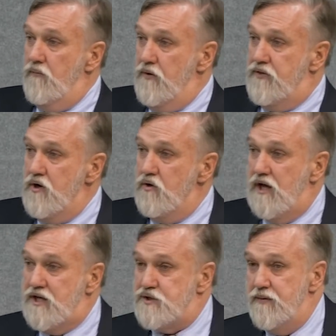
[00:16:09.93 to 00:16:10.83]
with the New
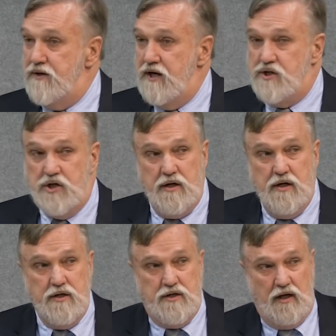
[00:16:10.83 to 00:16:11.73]
Testament teaching
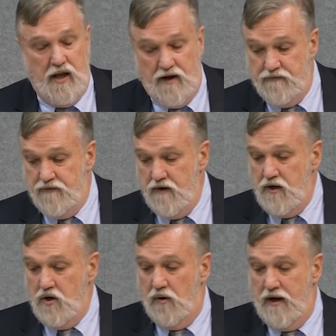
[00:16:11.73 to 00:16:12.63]
to love
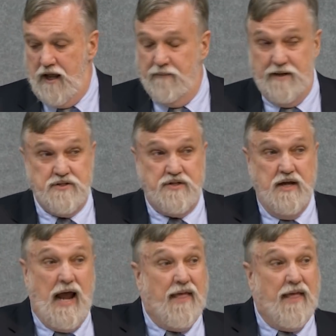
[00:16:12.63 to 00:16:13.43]
your enemies.